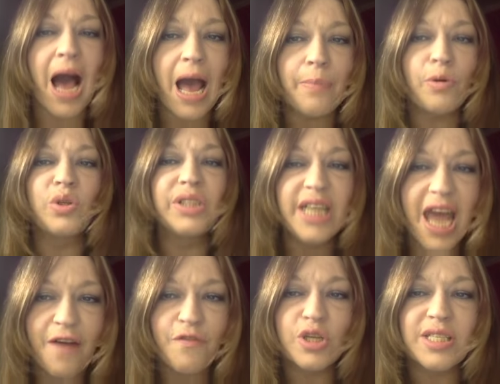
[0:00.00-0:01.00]
Bible
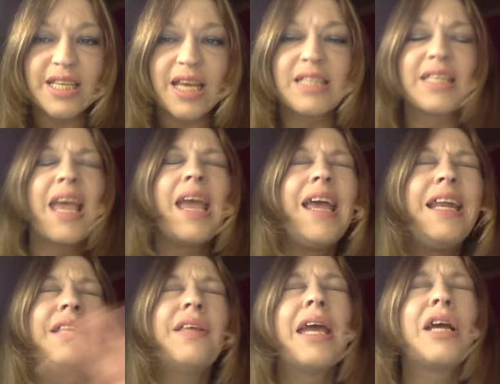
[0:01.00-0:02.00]
never says
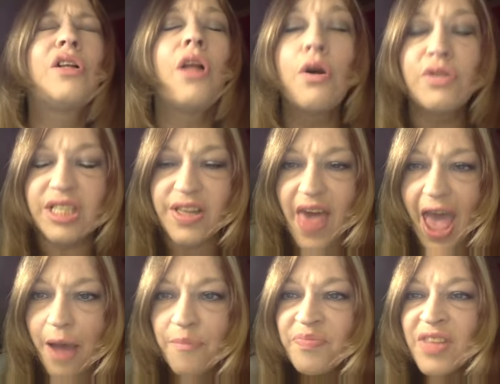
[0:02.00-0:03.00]
anything close to that.